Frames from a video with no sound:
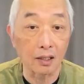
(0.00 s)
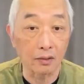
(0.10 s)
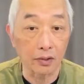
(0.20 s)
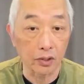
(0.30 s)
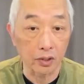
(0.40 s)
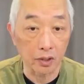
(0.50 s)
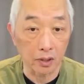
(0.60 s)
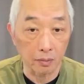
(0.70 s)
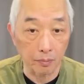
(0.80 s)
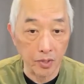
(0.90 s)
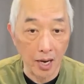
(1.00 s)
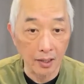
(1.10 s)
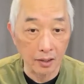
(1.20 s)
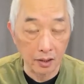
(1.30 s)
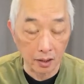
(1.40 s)
which is the
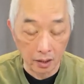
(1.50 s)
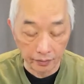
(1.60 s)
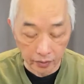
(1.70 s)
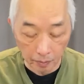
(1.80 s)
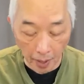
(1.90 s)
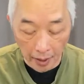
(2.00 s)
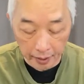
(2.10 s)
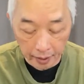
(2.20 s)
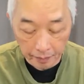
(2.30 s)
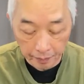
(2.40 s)
practice of the body.